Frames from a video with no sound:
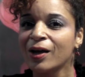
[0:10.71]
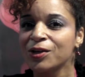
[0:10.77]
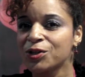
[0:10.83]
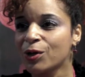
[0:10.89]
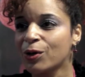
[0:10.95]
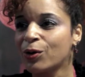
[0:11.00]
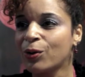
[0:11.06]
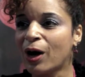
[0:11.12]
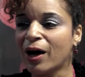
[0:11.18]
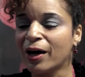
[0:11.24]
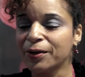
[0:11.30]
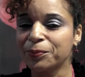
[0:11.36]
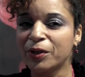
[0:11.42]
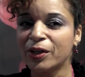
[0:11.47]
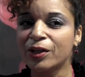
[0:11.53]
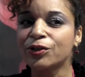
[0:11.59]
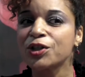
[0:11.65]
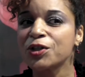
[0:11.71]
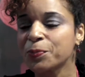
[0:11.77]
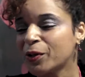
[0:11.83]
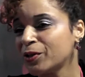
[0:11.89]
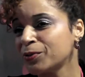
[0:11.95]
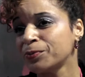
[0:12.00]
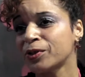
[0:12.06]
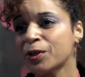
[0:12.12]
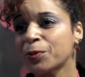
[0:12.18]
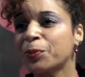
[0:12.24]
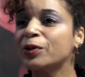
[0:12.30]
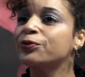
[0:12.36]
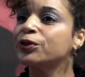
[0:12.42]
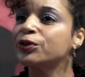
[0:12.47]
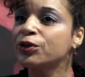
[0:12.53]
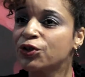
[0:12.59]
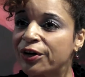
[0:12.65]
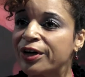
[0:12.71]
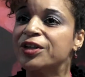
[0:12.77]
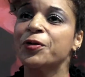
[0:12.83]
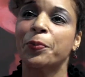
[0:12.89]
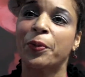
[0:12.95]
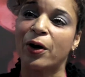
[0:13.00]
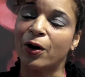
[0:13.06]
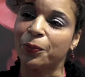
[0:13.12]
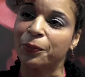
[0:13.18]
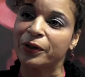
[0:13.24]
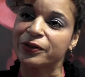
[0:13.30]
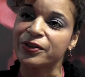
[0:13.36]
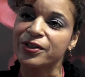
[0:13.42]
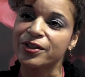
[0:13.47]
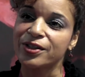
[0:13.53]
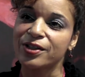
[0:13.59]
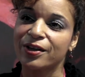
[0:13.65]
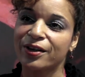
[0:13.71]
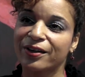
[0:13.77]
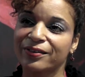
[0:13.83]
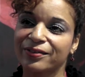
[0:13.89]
So I'm responsible for the trade departments.